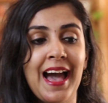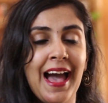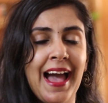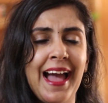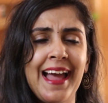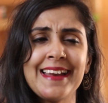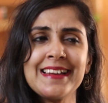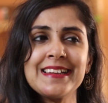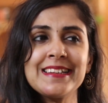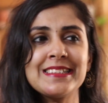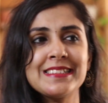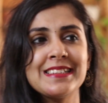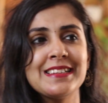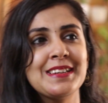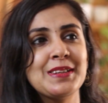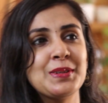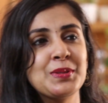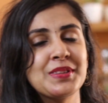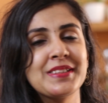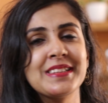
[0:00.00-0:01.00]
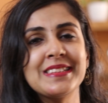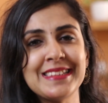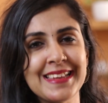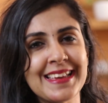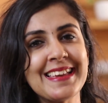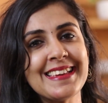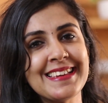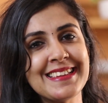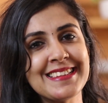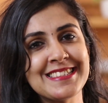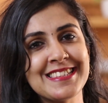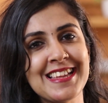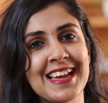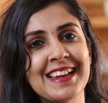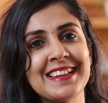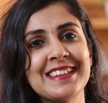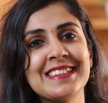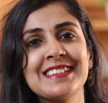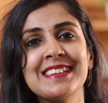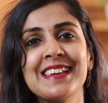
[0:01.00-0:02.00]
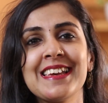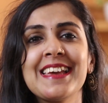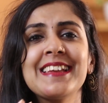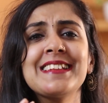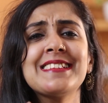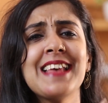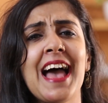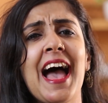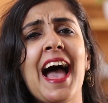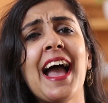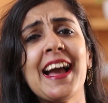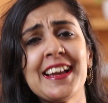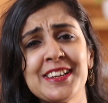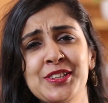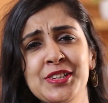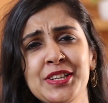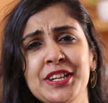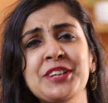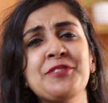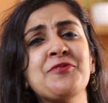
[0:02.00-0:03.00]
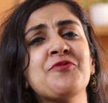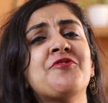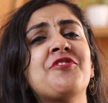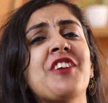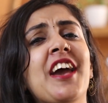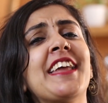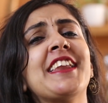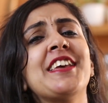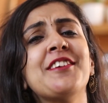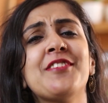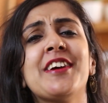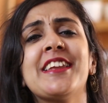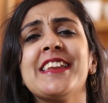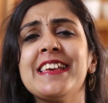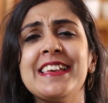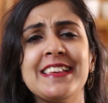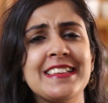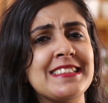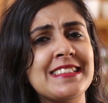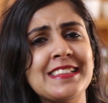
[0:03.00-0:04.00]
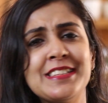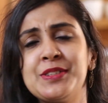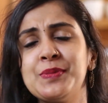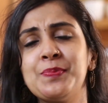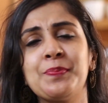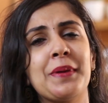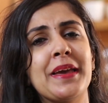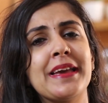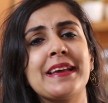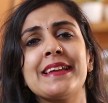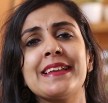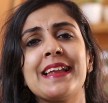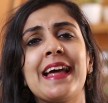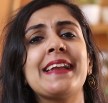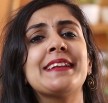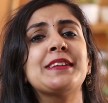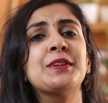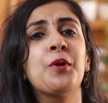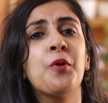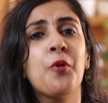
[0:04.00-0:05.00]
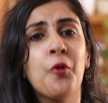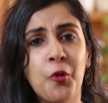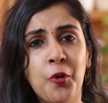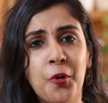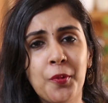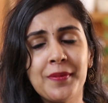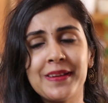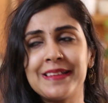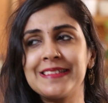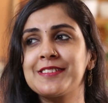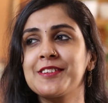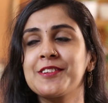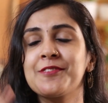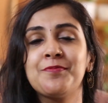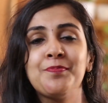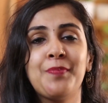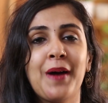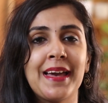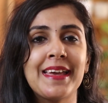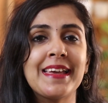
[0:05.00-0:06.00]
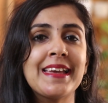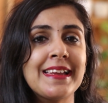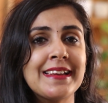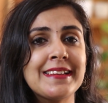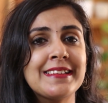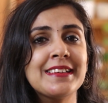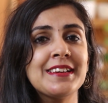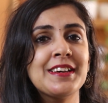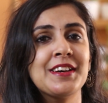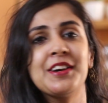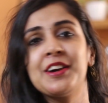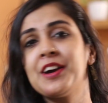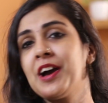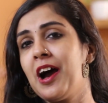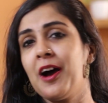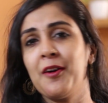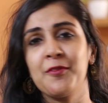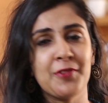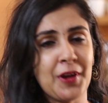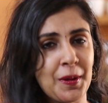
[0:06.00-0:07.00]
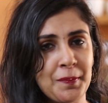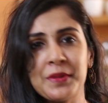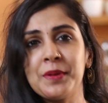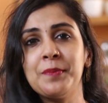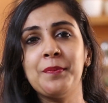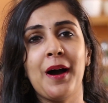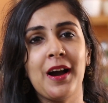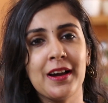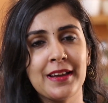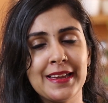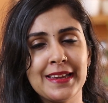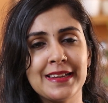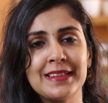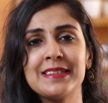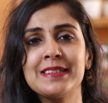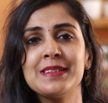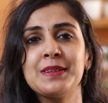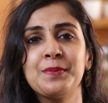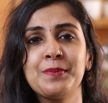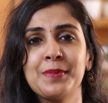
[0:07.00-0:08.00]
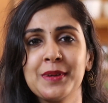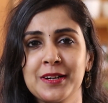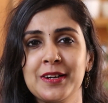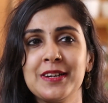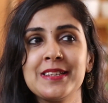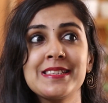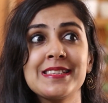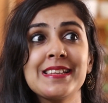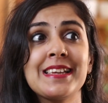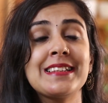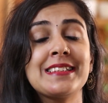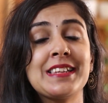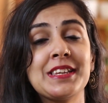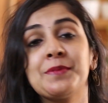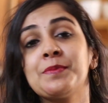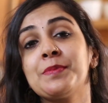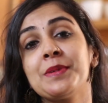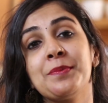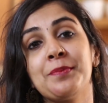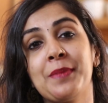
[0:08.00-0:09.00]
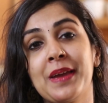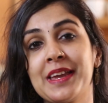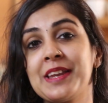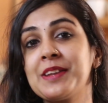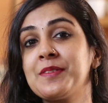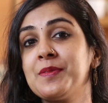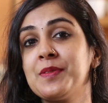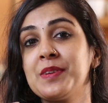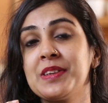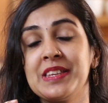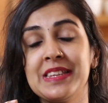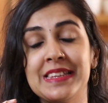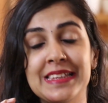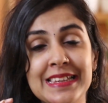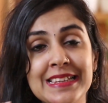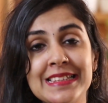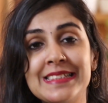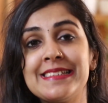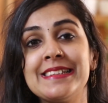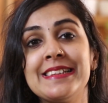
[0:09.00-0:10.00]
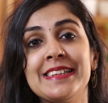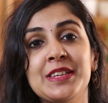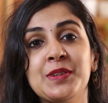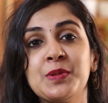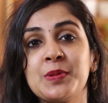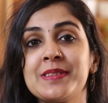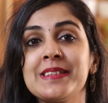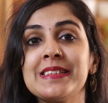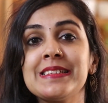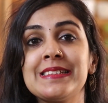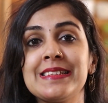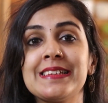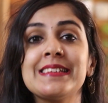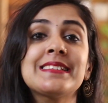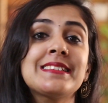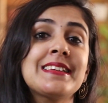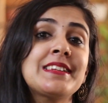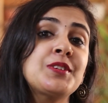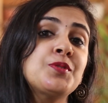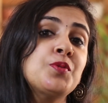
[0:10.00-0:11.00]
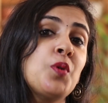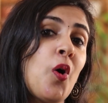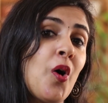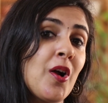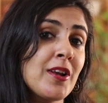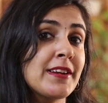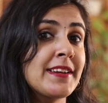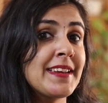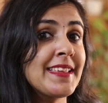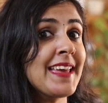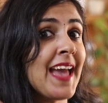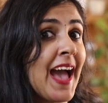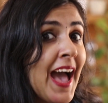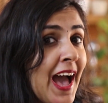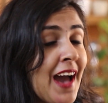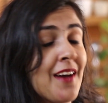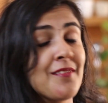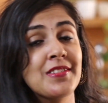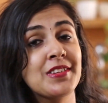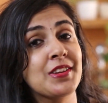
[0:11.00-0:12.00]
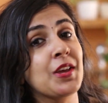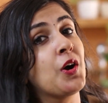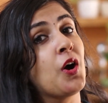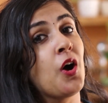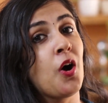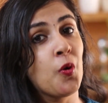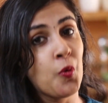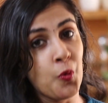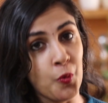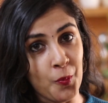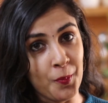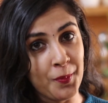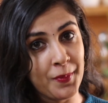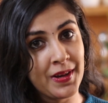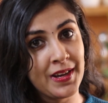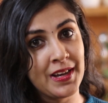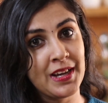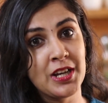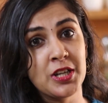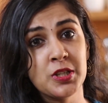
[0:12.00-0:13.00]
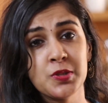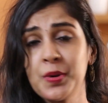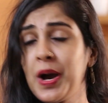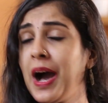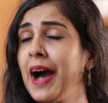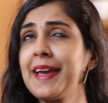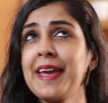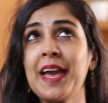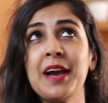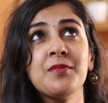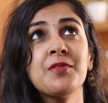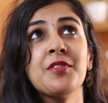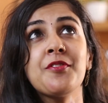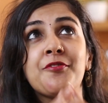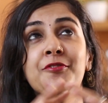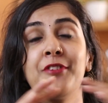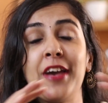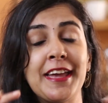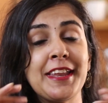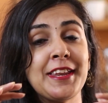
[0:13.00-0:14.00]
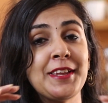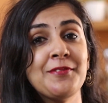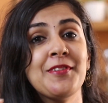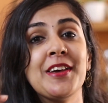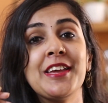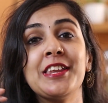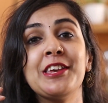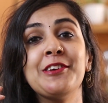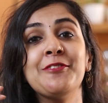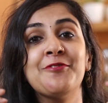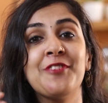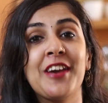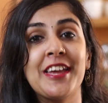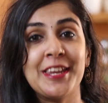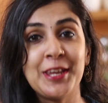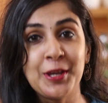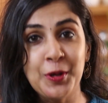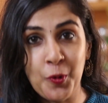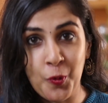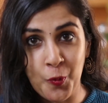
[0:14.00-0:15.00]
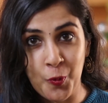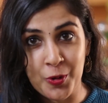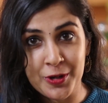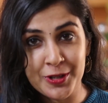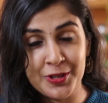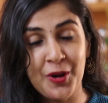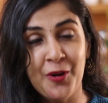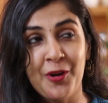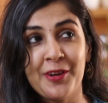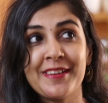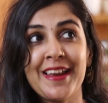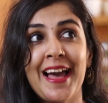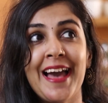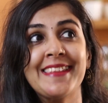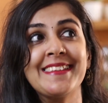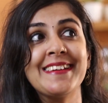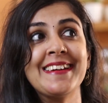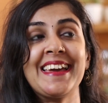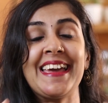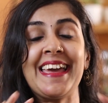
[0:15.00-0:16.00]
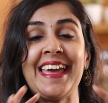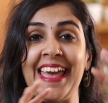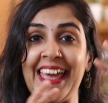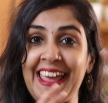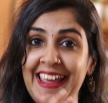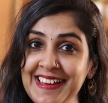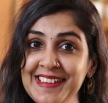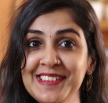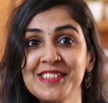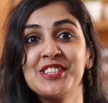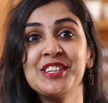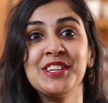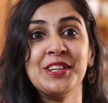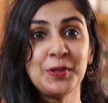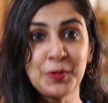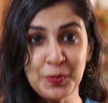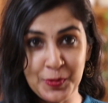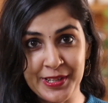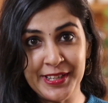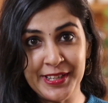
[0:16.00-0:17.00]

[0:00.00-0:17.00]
And the thing is that it's actually very, very easy to make it at home instead of buying it from the market, because it can be made easily using things that you already have in your home. So I have a very, very, very old, or rather ancient